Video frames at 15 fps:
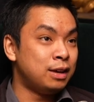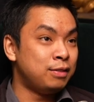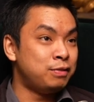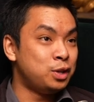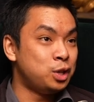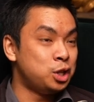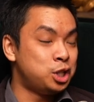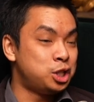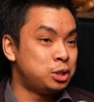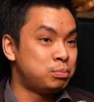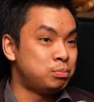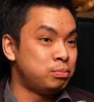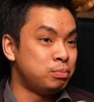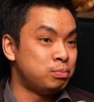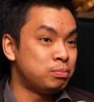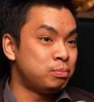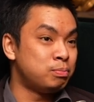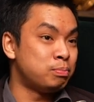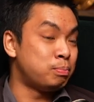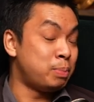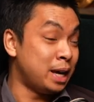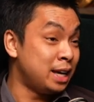if you
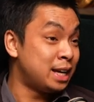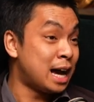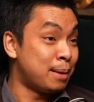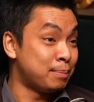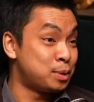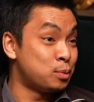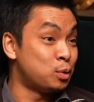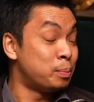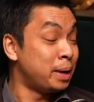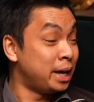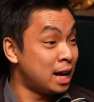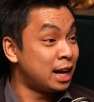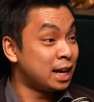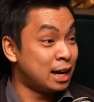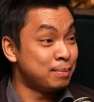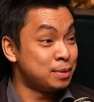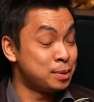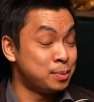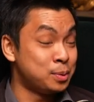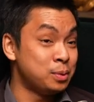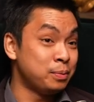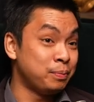be comfortable being
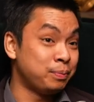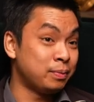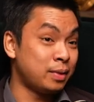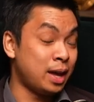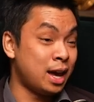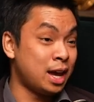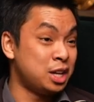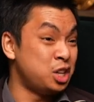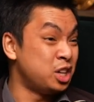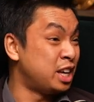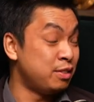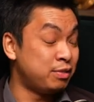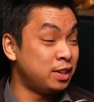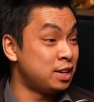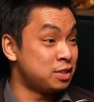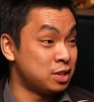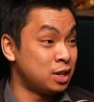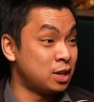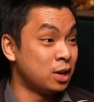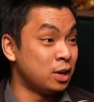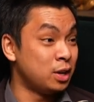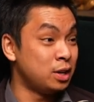uncomfortable and you give things
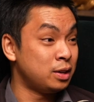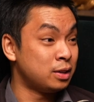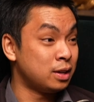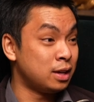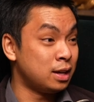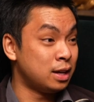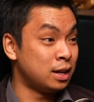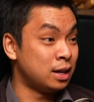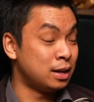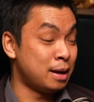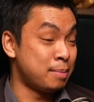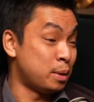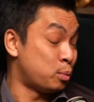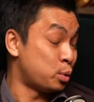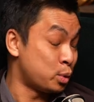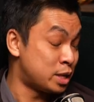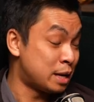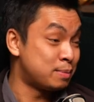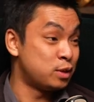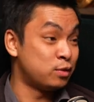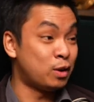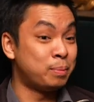a go uh, and be
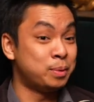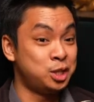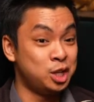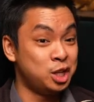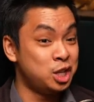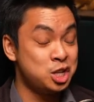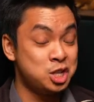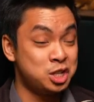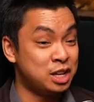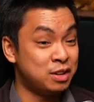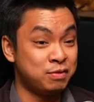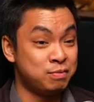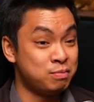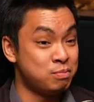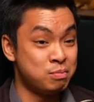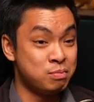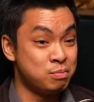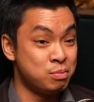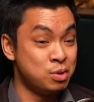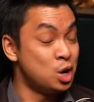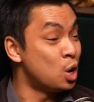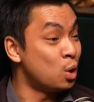receptive of opportunities, you have
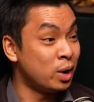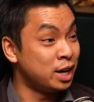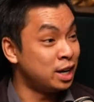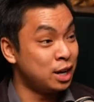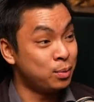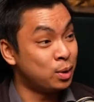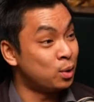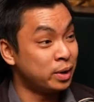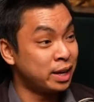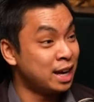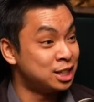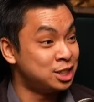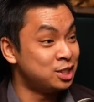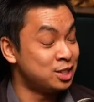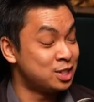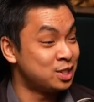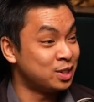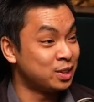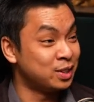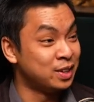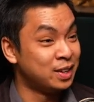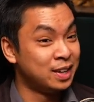no idea where it'll get you.
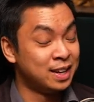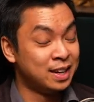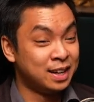So,